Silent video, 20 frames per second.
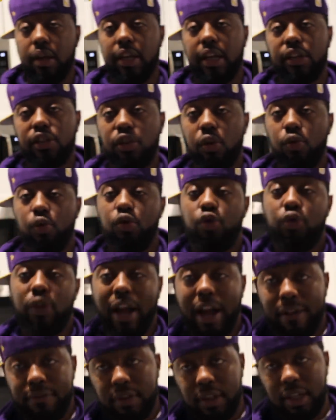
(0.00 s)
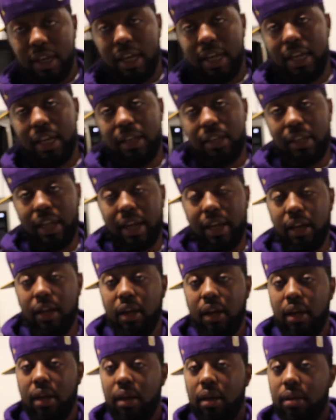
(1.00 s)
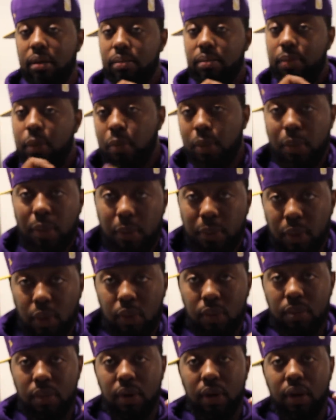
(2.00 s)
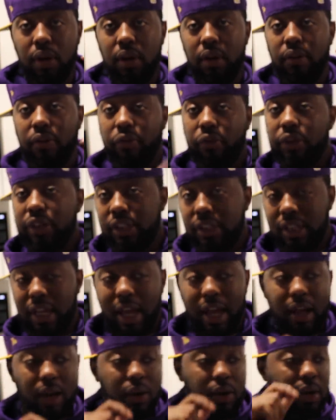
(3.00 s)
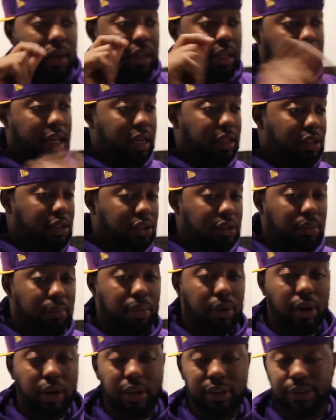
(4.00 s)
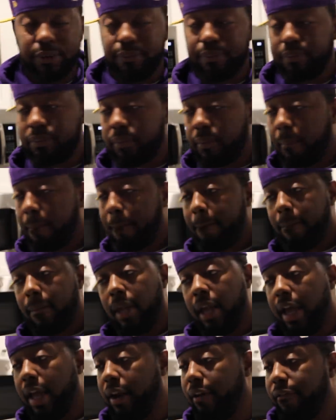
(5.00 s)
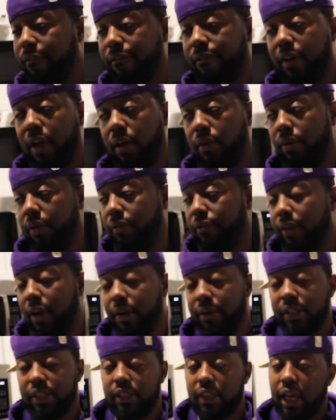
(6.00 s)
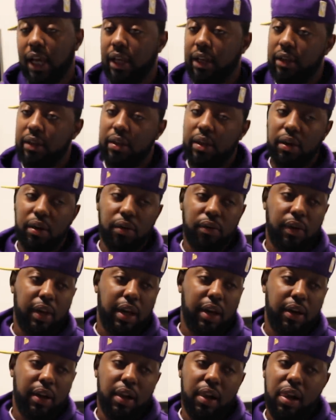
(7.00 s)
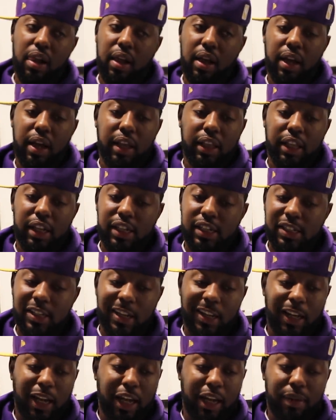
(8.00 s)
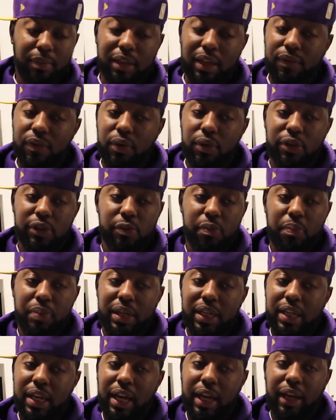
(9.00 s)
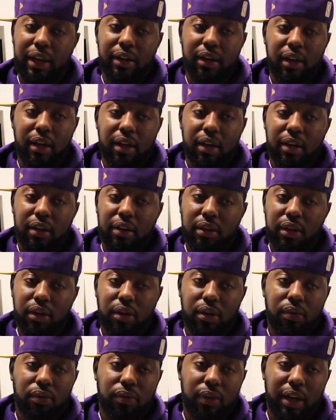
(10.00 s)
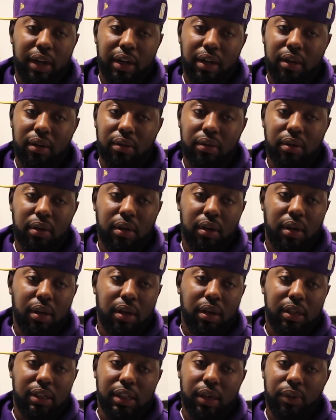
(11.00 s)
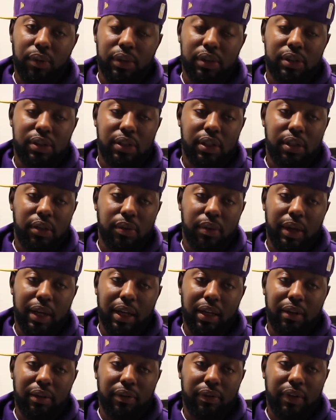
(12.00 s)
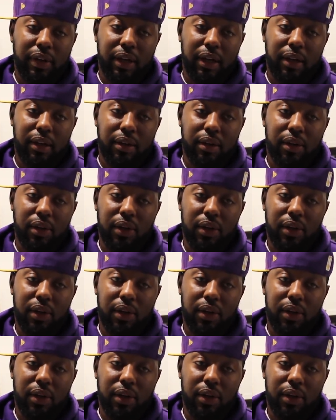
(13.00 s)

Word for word: they're so crafty that he can like boom boom boom boom freestyle, get into some bars, and had a very, very solid third round. And then he said, like, I'm giving you this B dot third round because I want to see you elevate.